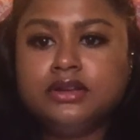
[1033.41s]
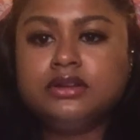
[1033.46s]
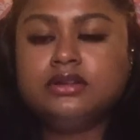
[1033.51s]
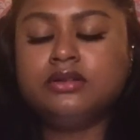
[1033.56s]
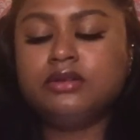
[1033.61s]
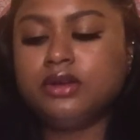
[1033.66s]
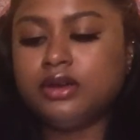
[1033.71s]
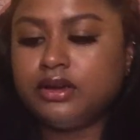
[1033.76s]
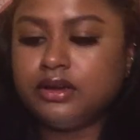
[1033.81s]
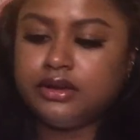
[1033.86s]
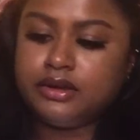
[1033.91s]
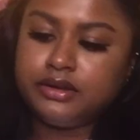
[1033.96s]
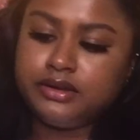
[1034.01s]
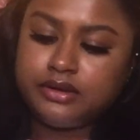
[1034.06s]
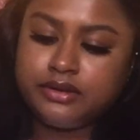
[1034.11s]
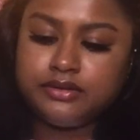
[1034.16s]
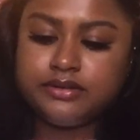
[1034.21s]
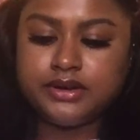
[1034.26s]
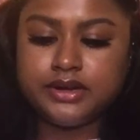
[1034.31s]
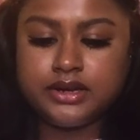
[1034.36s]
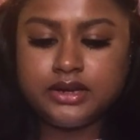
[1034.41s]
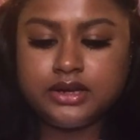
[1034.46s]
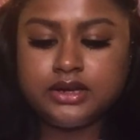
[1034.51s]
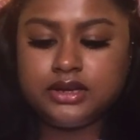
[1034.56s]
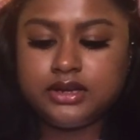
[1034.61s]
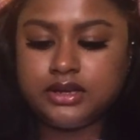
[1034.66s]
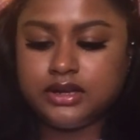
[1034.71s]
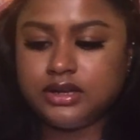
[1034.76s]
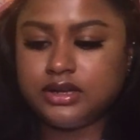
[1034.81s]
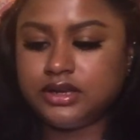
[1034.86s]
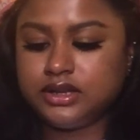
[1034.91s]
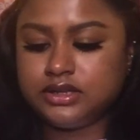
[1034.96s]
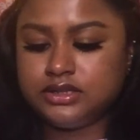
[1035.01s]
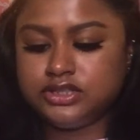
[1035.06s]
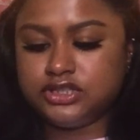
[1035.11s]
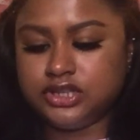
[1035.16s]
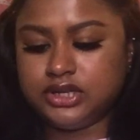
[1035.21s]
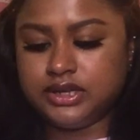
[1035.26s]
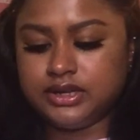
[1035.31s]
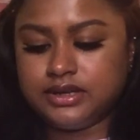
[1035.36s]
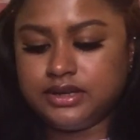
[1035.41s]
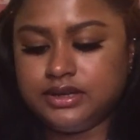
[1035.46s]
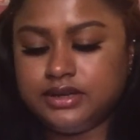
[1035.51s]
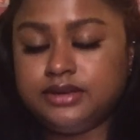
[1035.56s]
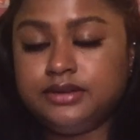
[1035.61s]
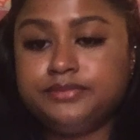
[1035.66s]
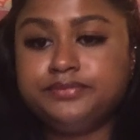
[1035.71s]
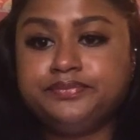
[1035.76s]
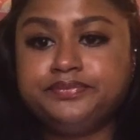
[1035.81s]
Okay, alright. Gotta get a jacket.